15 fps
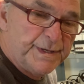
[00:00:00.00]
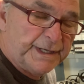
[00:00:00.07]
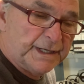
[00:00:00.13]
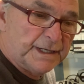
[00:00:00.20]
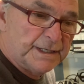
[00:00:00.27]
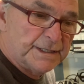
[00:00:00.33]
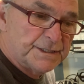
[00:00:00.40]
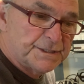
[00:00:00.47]

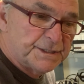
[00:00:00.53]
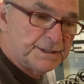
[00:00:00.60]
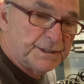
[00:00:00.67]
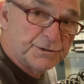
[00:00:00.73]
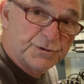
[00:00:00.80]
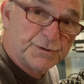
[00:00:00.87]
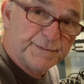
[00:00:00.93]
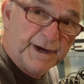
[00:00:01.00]
because
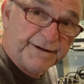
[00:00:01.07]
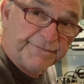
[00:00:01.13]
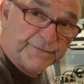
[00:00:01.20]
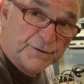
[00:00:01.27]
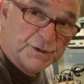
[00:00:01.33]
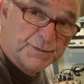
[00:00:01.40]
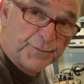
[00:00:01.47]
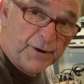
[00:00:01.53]
this was my
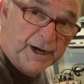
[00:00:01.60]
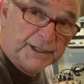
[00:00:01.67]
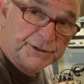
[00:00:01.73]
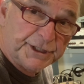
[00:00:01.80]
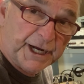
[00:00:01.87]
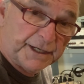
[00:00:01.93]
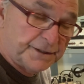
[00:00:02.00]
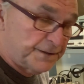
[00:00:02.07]
first
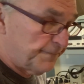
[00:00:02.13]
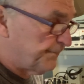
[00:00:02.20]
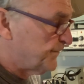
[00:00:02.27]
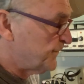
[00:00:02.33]
project